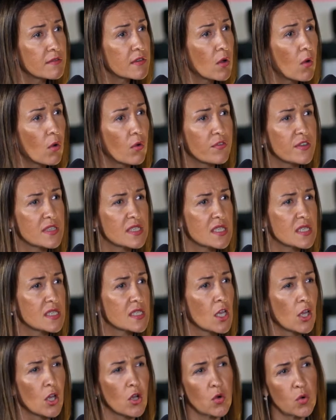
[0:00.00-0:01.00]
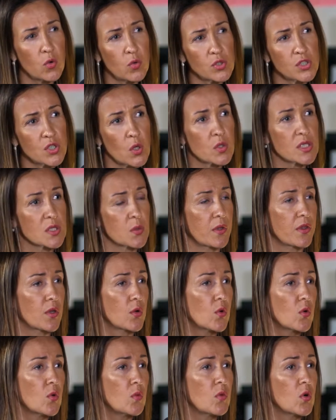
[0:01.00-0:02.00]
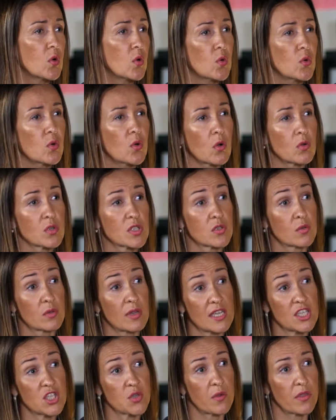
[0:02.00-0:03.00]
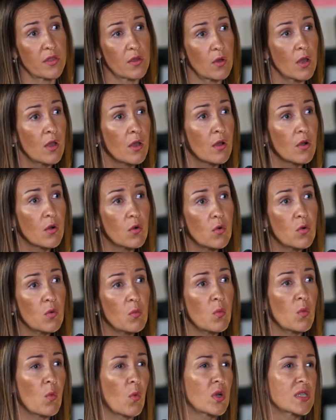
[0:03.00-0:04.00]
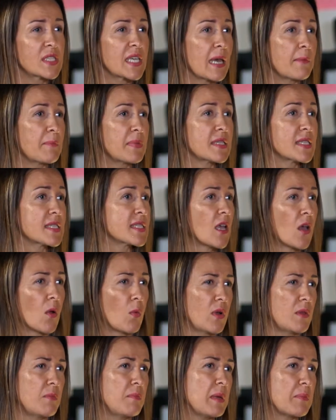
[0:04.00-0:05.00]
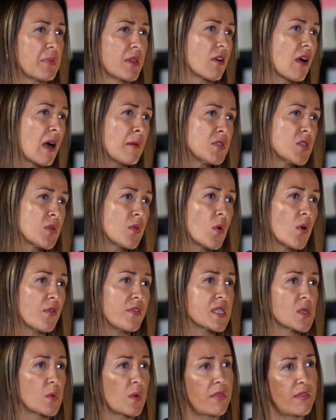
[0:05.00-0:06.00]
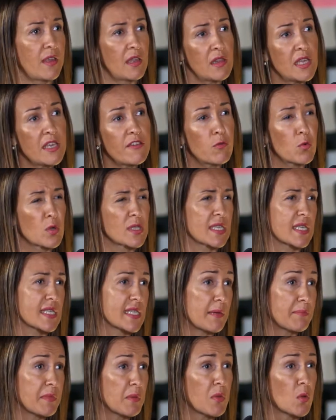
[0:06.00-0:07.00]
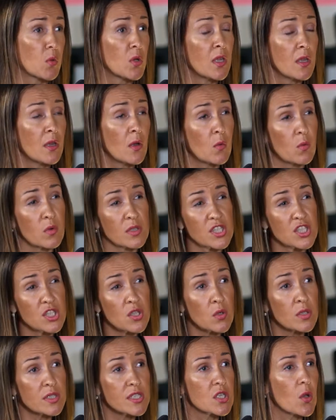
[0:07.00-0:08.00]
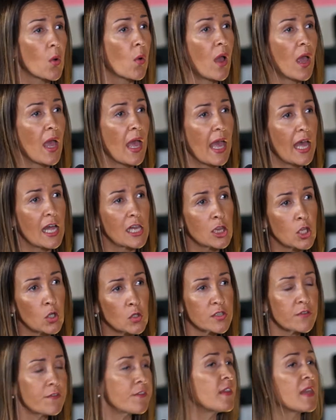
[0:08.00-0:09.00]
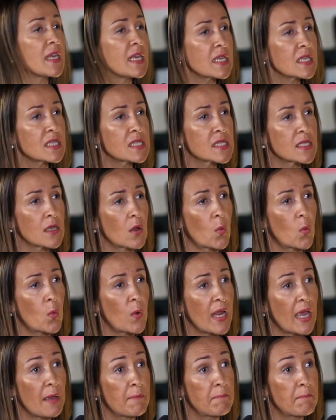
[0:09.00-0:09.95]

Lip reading: the offices, who talks with who goes to lunch with whom, what happens when people come to the office, when they leave, what's acceptable, what's not. So a lot of things we are